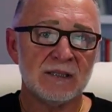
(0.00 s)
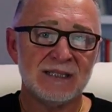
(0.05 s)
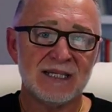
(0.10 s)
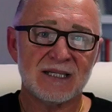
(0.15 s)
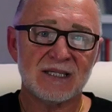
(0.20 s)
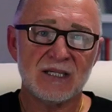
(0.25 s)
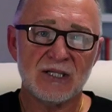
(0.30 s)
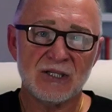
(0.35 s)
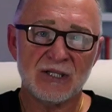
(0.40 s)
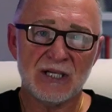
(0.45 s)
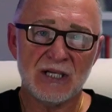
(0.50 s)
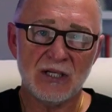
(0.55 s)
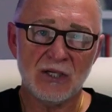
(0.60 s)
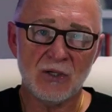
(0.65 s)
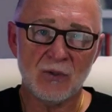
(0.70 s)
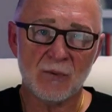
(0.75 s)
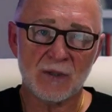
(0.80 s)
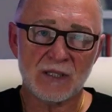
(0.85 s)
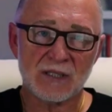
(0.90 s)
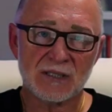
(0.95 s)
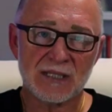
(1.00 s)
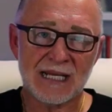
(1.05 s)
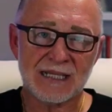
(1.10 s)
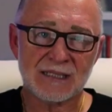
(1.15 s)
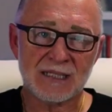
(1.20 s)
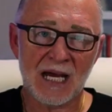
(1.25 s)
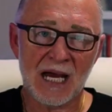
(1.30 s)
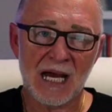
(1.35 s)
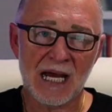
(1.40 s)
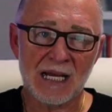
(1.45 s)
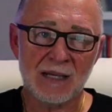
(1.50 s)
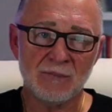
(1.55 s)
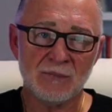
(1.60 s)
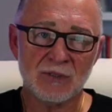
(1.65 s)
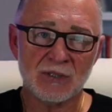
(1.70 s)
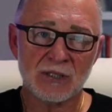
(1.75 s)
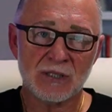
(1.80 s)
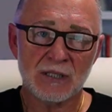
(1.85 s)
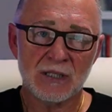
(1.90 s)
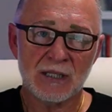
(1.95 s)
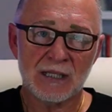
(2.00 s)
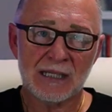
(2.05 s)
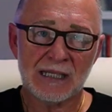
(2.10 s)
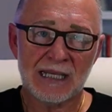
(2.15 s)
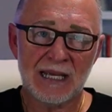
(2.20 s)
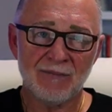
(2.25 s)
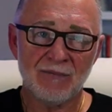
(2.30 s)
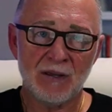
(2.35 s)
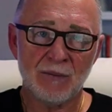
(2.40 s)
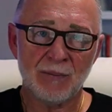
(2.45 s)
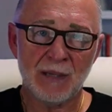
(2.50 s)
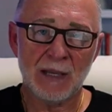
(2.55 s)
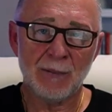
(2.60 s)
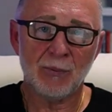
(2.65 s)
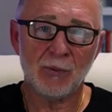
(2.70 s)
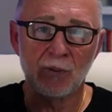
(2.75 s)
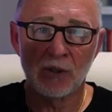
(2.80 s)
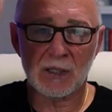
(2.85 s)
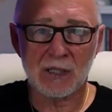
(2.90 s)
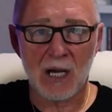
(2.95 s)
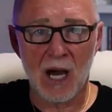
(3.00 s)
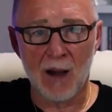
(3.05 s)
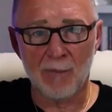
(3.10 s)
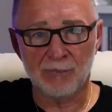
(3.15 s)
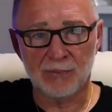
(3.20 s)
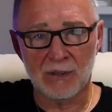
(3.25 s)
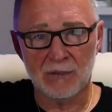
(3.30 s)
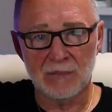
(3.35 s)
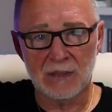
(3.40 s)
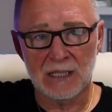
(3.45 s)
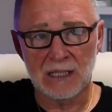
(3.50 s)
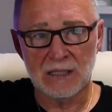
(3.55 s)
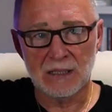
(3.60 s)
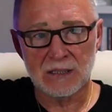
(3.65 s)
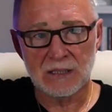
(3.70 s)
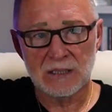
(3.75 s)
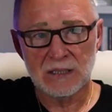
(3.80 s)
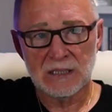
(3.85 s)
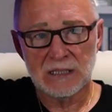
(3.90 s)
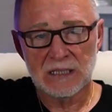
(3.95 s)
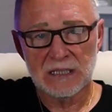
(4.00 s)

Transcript: disingenuous at times, giving people a compliment,